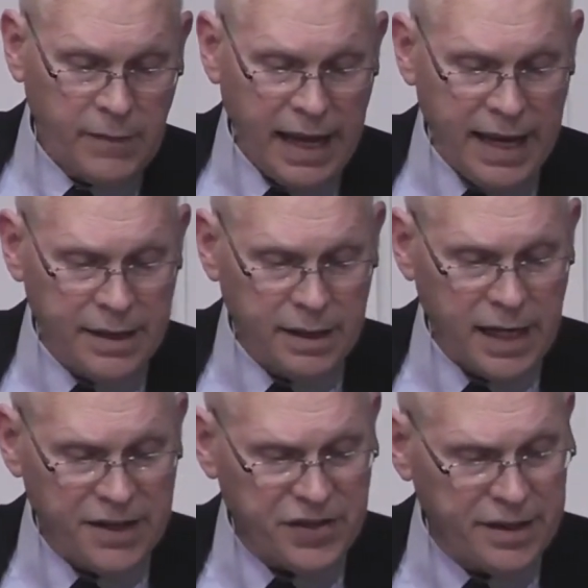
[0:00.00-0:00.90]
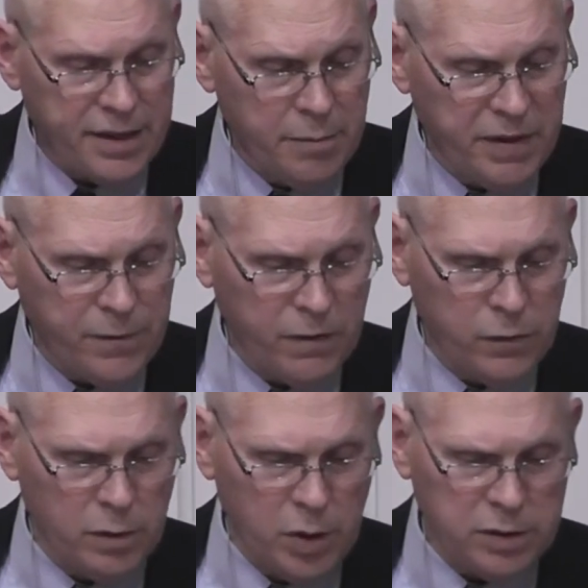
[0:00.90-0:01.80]
and God said to them, Be
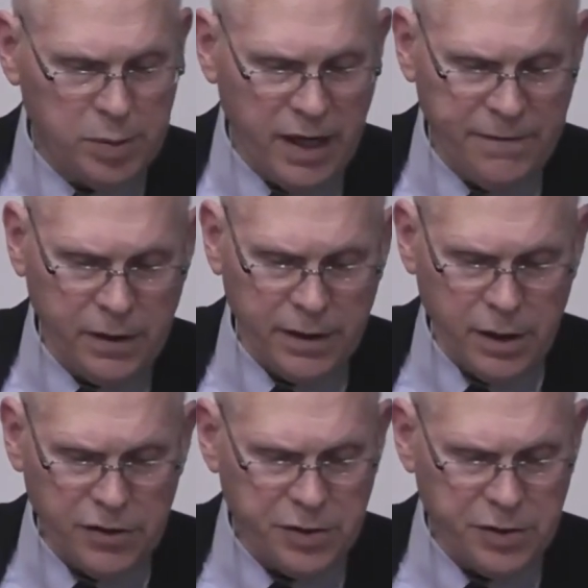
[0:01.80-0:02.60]
fruitful and multiply, fill the earth,